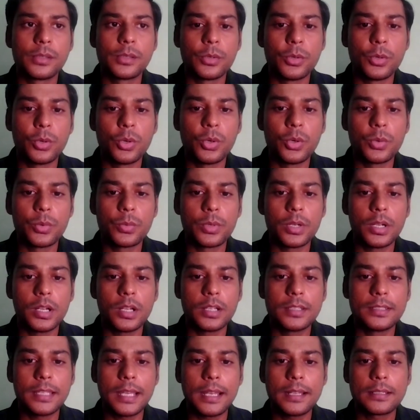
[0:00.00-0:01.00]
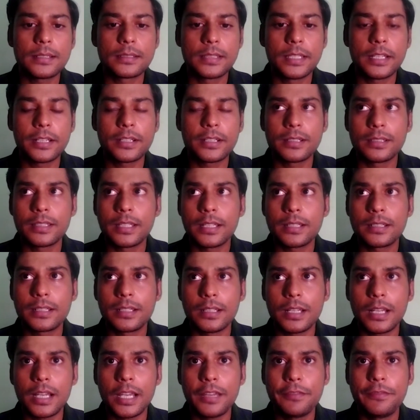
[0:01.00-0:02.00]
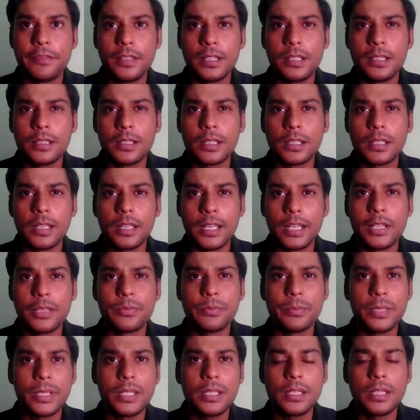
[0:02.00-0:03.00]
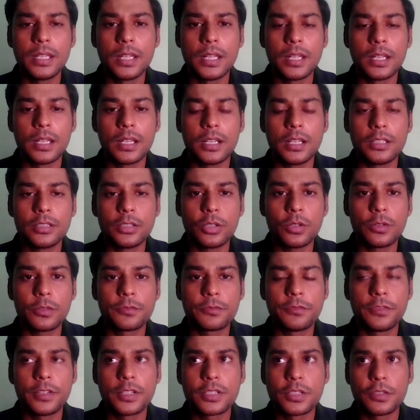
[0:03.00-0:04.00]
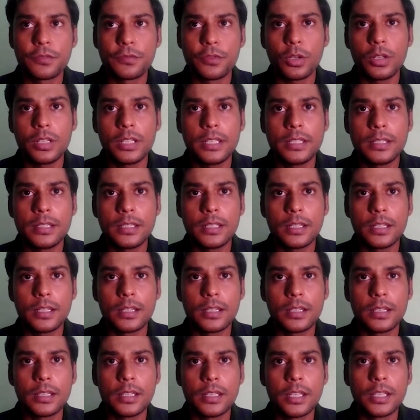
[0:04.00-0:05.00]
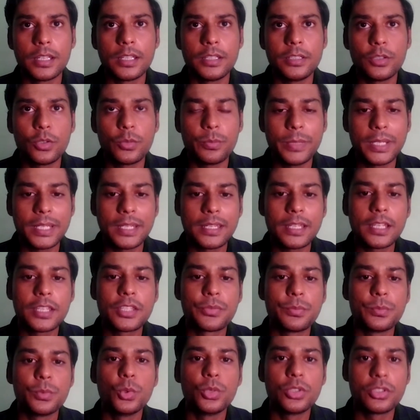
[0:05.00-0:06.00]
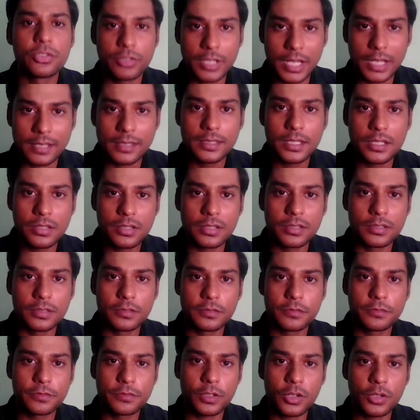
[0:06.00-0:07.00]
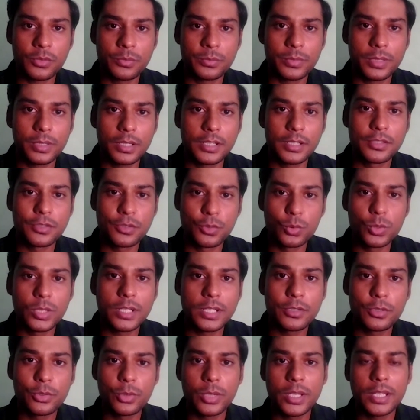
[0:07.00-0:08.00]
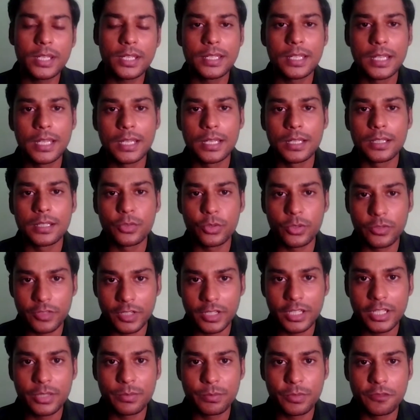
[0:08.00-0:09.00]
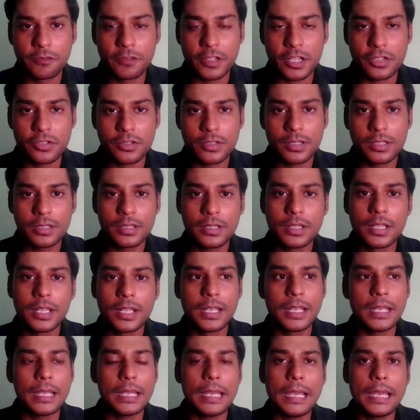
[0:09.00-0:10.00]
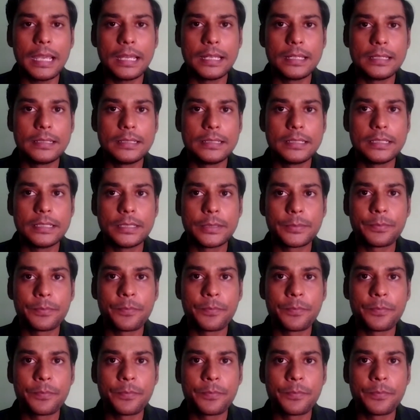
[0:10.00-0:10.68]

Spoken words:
so that I feel helped me first of all in making a smooth transition from a student to a working professional, and